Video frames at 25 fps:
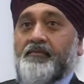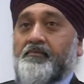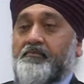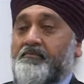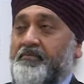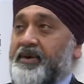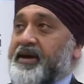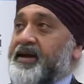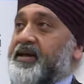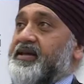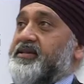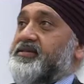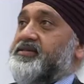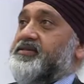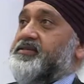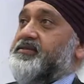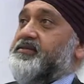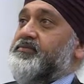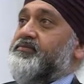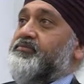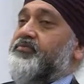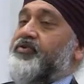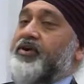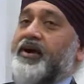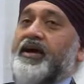pets,
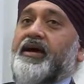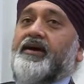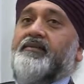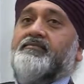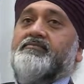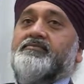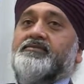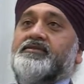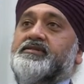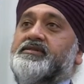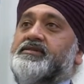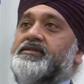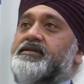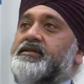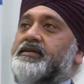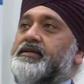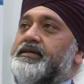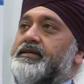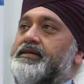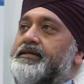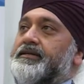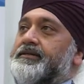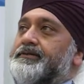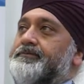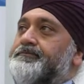prams,
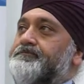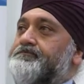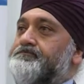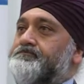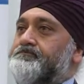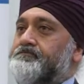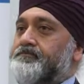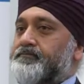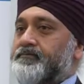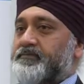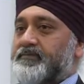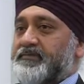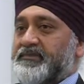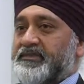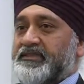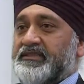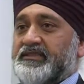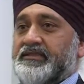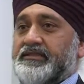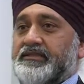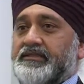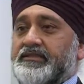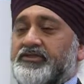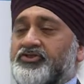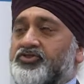
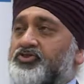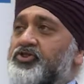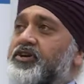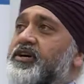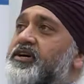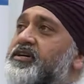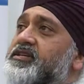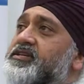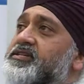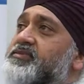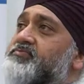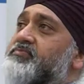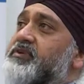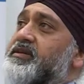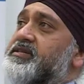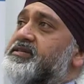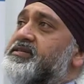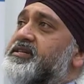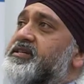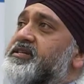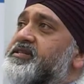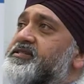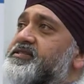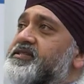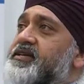trucks,
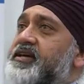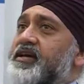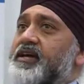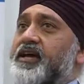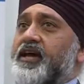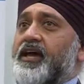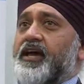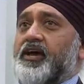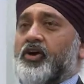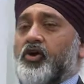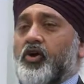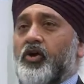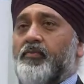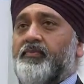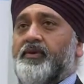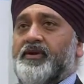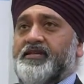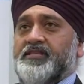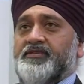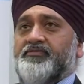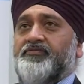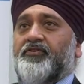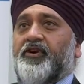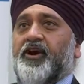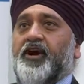buses,
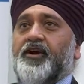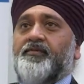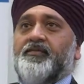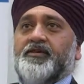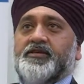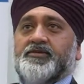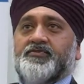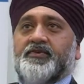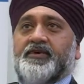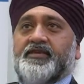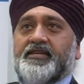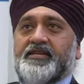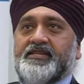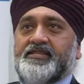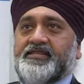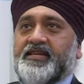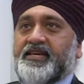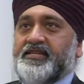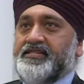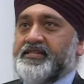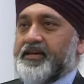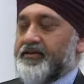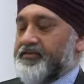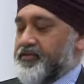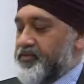complex environments where these
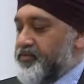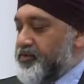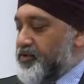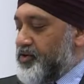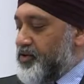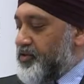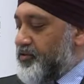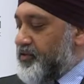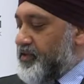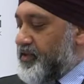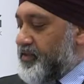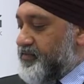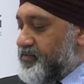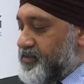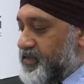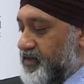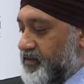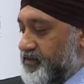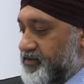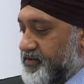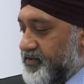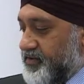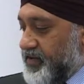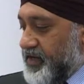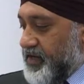things have to maneuver
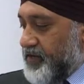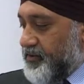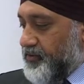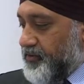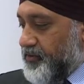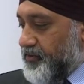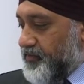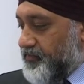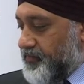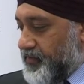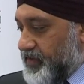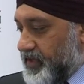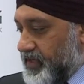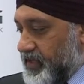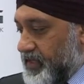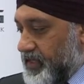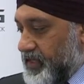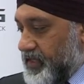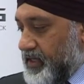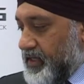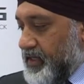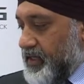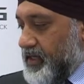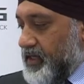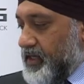themselves around.
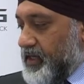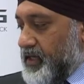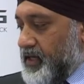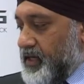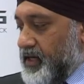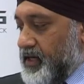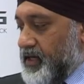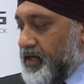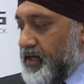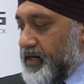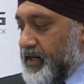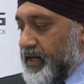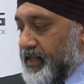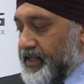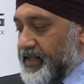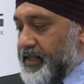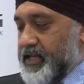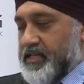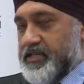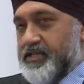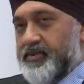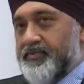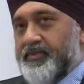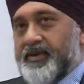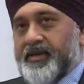And
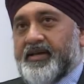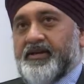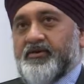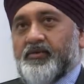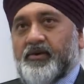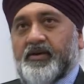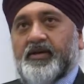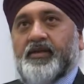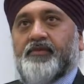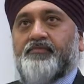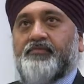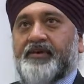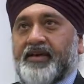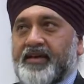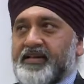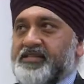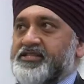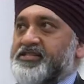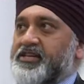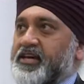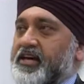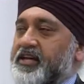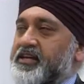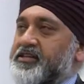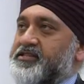that's one of the
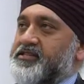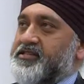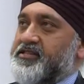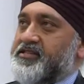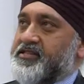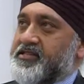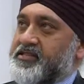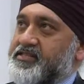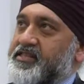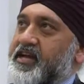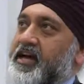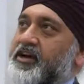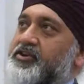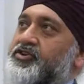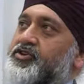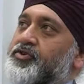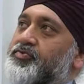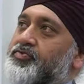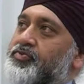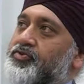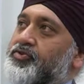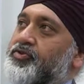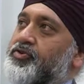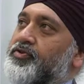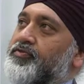biggest challenges, is how do you
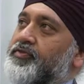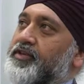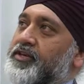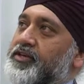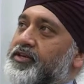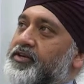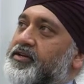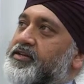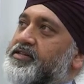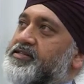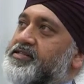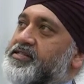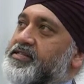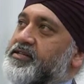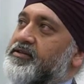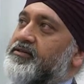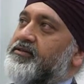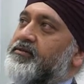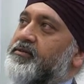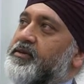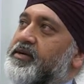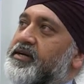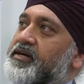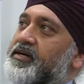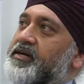prove that you can
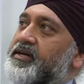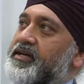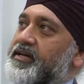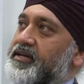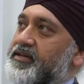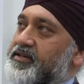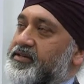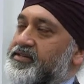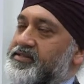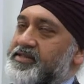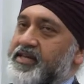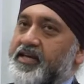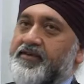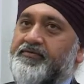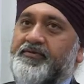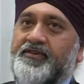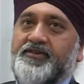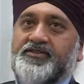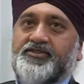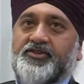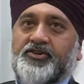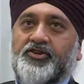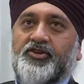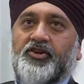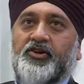still work safely and
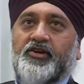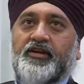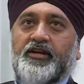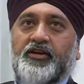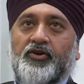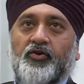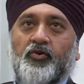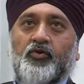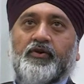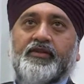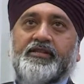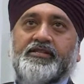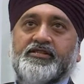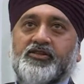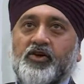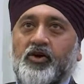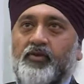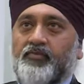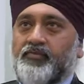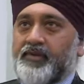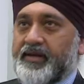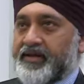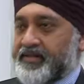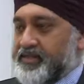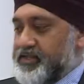securely in all these
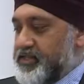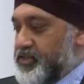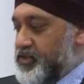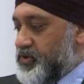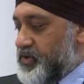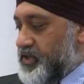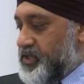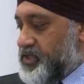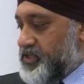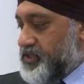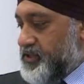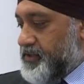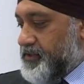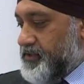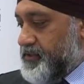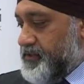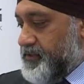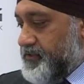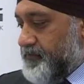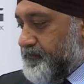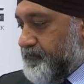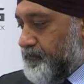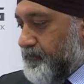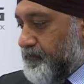complex situations.